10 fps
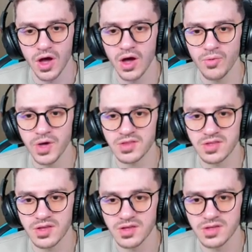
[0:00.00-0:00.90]
Ah,
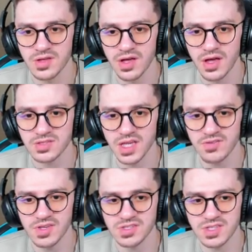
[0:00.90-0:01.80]
wait! A
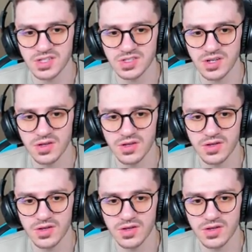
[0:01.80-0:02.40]
saving station.